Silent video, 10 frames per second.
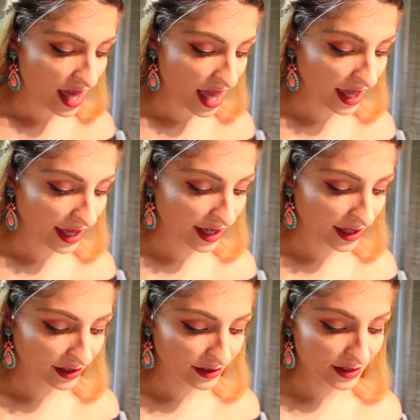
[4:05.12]

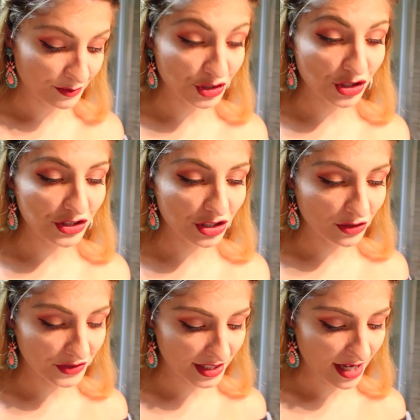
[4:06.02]
and I'm just going to
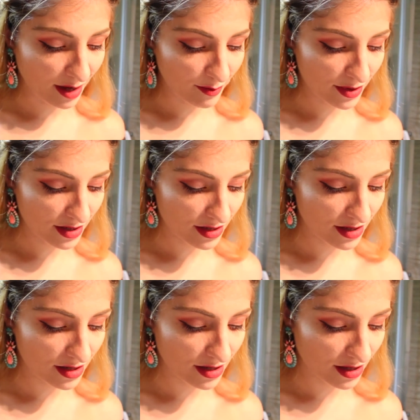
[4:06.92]
close the tub.
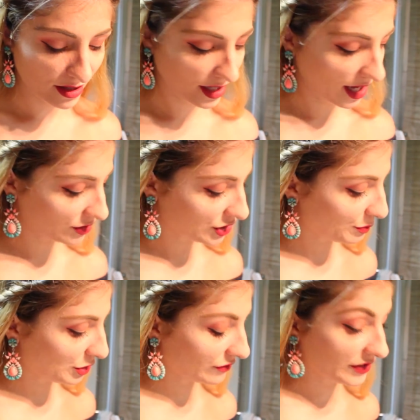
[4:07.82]
Okay,
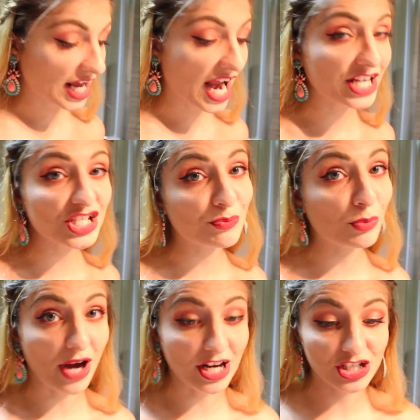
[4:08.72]
just put it a bit, and just
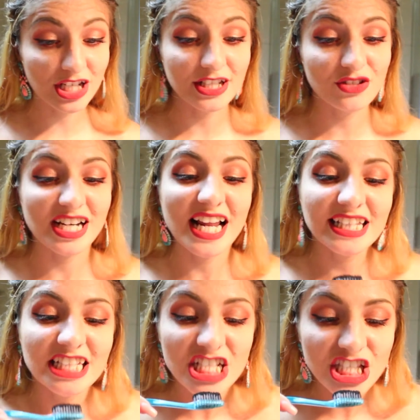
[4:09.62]
brush literally like
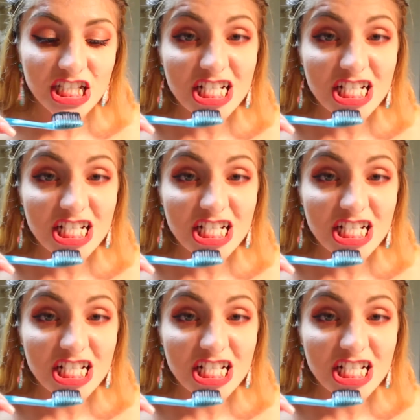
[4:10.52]
this.